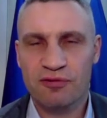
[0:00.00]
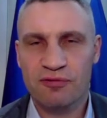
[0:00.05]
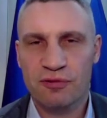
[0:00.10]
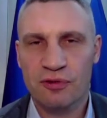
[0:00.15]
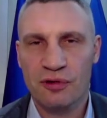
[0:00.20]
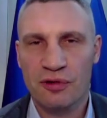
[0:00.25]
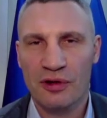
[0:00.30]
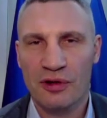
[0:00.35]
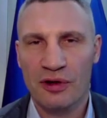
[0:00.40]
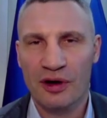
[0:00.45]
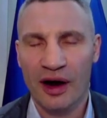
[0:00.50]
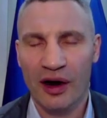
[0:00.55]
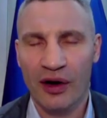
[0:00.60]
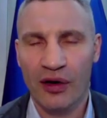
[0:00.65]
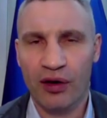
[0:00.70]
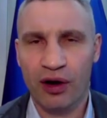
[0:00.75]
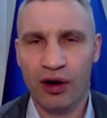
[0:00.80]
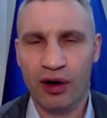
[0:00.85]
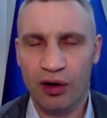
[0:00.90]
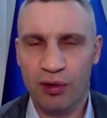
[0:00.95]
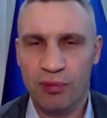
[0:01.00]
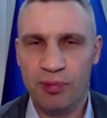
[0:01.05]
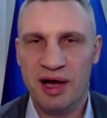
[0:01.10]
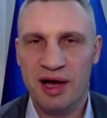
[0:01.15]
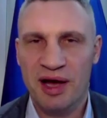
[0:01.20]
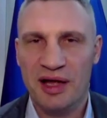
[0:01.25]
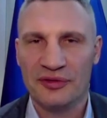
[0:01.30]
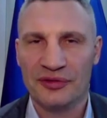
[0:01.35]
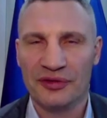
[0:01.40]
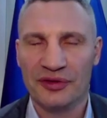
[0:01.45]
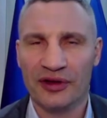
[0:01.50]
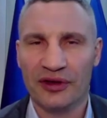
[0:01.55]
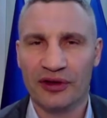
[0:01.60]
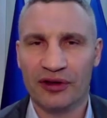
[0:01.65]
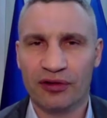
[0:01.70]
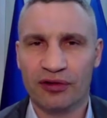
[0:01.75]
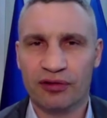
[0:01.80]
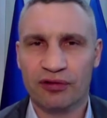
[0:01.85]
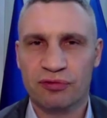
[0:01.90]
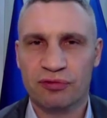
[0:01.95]
for our home country,
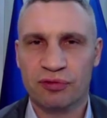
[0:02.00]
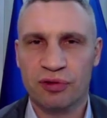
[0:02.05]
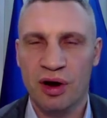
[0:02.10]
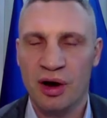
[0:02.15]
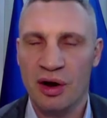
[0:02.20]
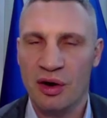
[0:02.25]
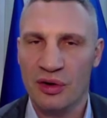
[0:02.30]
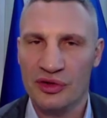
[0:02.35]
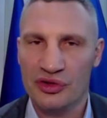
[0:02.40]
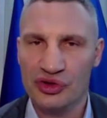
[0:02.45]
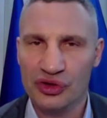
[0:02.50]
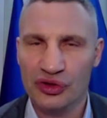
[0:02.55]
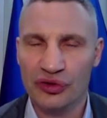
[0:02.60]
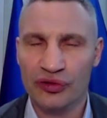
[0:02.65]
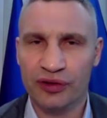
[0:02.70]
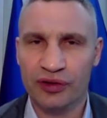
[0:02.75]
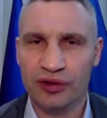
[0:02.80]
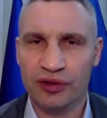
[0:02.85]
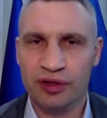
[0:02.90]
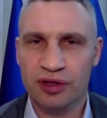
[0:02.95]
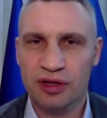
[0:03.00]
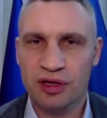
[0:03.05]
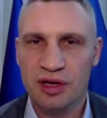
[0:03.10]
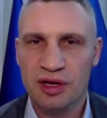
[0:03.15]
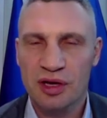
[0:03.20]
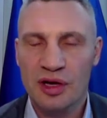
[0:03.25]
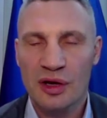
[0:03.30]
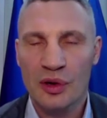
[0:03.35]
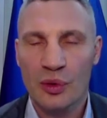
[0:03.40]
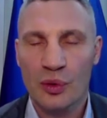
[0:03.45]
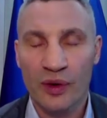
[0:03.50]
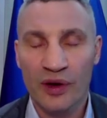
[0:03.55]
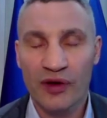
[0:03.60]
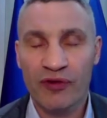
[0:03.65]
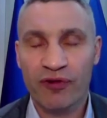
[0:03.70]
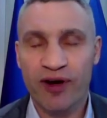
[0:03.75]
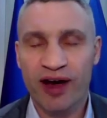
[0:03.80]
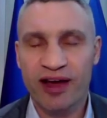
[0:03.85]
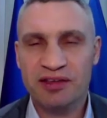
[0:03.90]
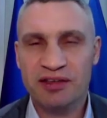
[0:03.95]
for our children. We're
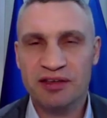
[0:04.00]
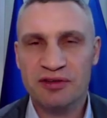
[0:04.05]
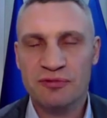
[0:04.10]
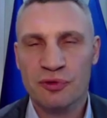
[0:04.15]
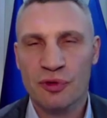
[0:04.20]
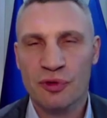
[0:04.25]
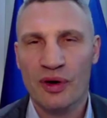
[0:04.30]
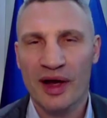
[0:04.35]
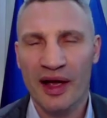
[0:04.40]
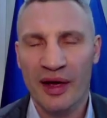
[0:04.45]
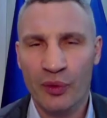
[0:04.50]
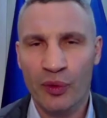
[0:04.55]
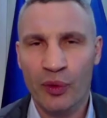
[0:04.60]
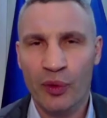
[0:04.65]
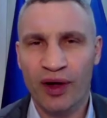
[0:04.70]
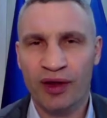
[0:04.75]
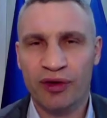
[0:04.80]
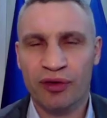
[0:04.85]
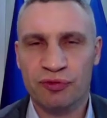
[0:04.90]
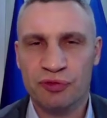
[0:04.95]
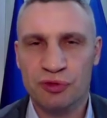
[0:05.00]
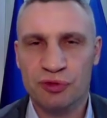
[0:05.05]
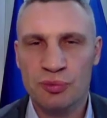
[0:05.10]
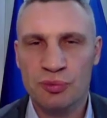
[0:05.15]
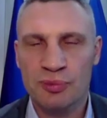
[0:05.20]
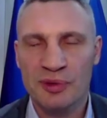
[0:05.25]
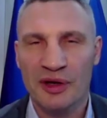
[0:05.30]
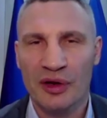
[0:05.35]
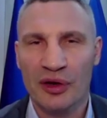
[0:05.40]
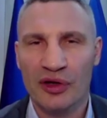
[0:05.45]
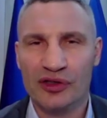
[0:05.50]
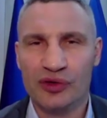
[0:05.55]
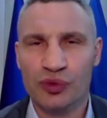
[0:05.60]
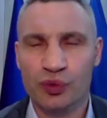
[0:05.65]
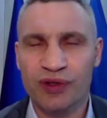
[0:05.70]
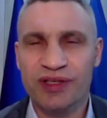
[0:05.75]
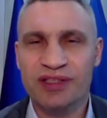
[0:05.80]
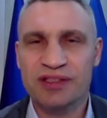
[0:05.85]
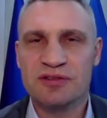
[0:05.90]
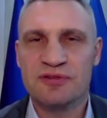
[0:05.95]
fighting for every one of you because
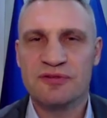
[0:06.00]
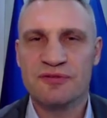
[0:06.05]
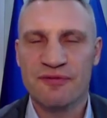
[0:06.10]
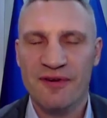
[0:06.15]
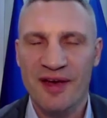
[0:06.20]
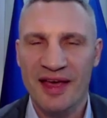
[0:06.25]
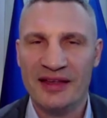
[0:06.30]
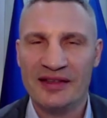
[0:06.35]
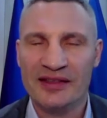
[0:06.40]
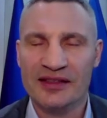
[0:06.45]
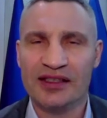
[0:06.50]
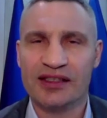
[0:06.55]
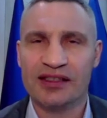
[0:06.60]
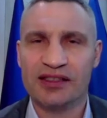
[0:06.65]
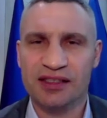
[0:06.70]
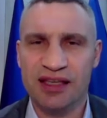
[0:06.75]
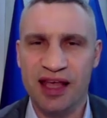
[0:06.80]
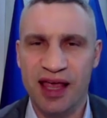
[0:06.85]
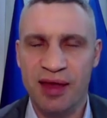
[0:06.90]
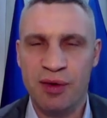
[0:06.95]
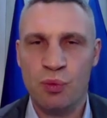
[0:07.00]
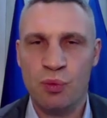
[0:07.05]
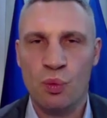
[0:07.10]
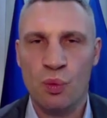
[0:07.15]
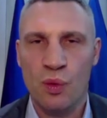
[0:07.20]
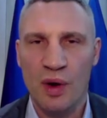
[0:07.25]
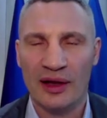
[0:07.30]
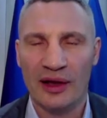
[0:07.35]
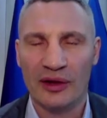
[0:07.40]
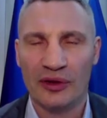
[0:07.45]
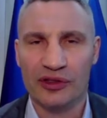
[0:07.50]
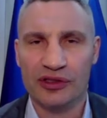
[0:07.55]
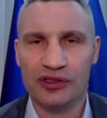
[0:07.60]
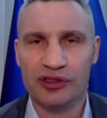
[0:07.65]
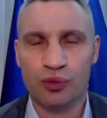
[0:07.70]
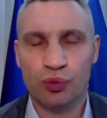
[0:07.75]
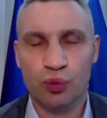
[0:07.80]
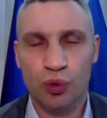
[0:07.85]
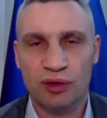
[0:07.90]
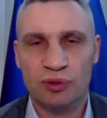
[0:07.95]
we defend the same values
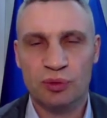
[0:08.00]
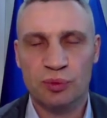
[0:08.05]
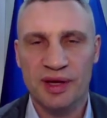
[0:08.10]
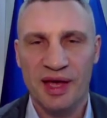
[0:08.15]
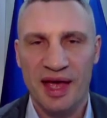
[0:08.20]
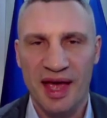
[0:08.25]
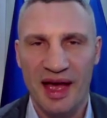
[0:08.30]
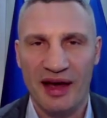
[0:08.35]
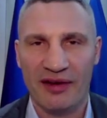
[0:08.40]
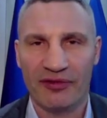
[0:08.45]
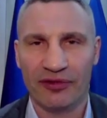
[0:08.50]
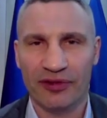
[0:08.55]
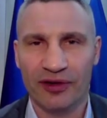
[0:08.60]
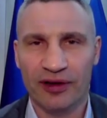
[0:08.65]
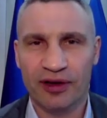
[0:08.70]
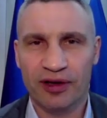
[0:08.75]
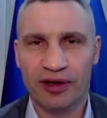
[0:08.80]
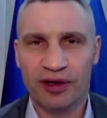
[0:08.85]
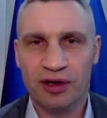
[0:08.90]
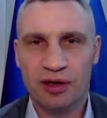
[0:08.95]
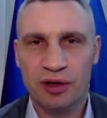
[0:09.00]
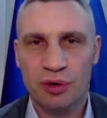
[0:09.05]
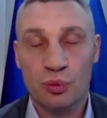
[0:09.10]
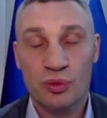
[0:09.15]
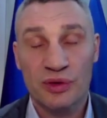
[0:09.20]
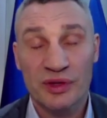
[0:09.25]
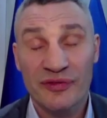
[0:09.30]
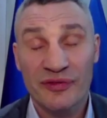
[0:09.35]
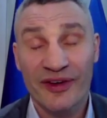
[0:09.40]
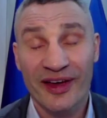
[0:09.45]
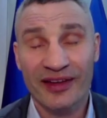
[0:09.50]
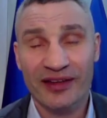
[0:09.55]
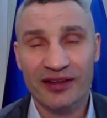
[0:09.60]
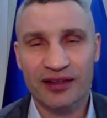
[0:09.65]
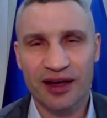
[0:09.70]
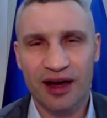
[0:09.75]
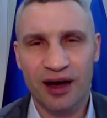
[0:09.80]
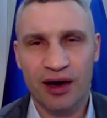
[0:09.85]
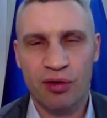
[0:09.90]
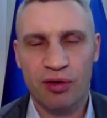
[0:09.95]
what we have. We defend
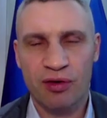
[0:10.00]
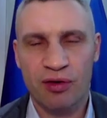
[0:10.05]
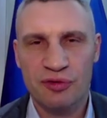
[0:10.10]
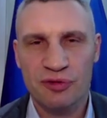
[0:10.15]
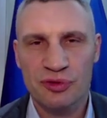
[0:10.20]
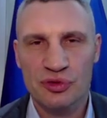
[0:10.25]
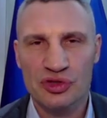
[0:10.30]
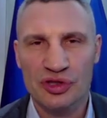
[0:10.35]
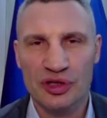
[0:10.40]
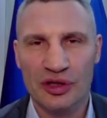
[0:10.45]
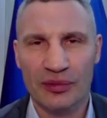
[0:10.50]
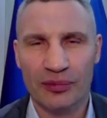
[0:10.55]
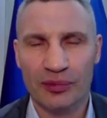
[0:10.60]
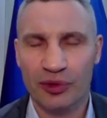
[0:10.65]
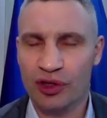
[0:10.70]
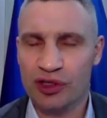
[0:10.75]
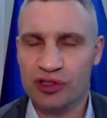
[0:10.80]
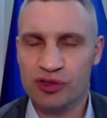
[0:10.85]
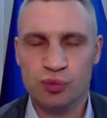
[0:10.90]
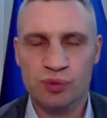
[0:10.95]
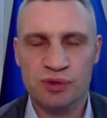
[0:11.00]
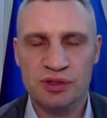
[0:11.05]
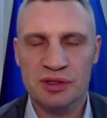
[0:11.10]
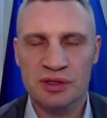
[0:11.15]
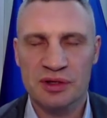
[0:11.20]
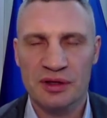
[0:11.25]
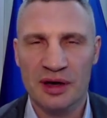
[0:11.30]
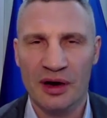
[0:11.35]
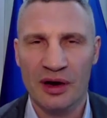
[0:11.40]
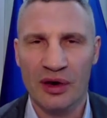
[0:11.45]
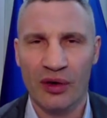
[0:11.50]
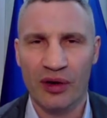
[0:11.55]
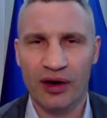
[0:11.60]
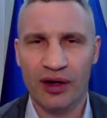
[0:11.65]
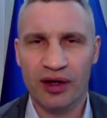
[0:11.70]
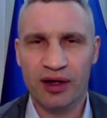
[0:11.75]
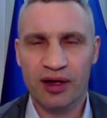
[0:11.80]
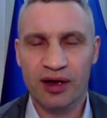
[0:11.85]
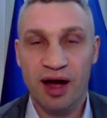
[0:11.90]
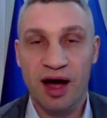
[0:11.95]
our future because we don't know
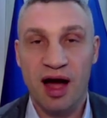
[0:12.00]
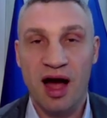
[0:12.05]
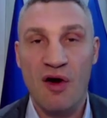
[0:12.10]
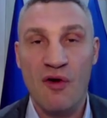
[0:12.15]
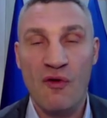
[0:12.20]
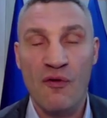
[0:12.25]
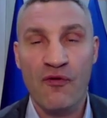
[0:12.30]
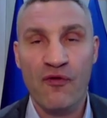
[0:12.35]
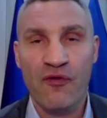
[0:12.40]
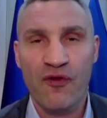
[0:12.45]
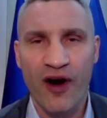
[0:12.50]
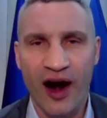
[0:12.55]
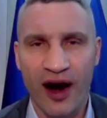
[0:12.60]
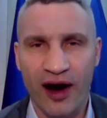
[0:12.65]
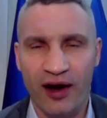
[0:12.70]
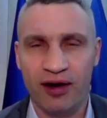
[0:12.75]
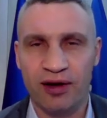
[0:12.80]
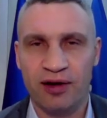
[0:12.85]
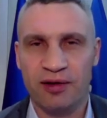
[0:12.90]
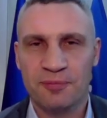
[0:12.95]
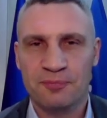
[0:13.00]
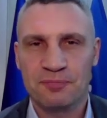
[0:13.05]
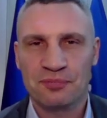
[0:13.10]
how far